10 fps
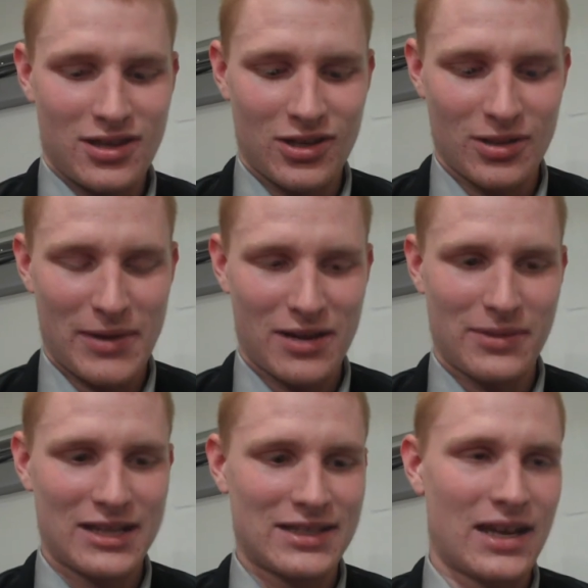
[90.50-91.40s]
you know, the bottom
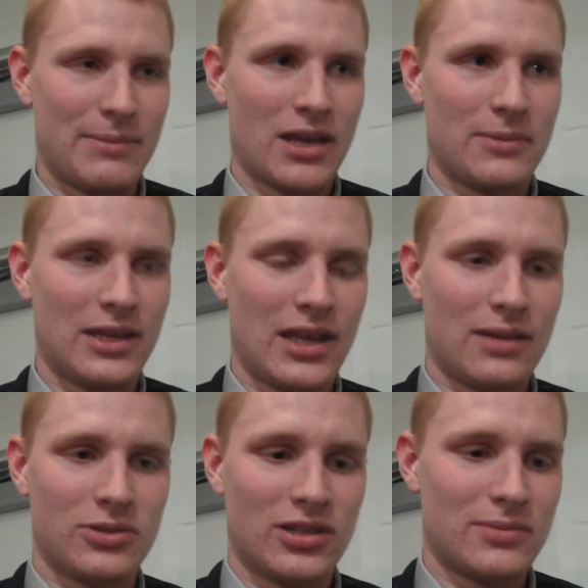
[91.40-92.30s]
line is I got to make them in the
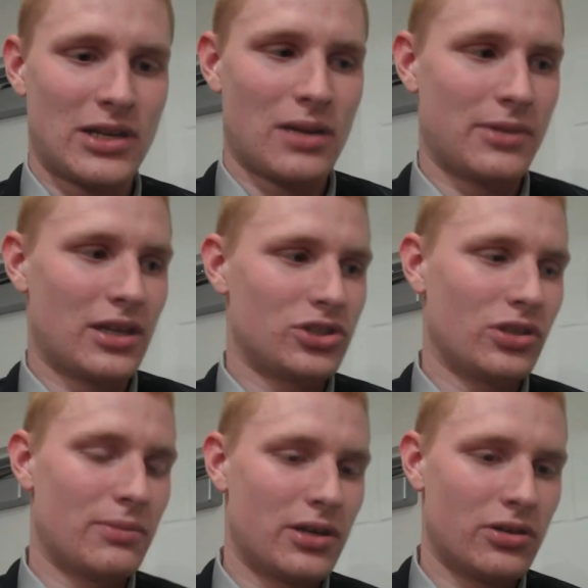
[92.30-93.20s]
game, so it doesn't matter how many I
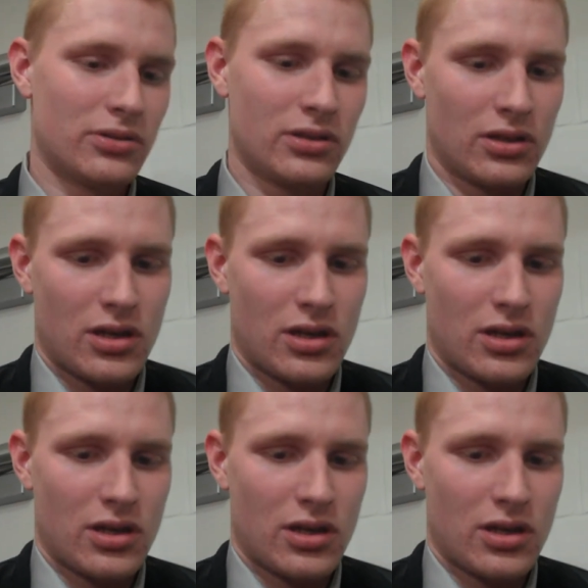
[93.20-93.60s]
shoot on my own.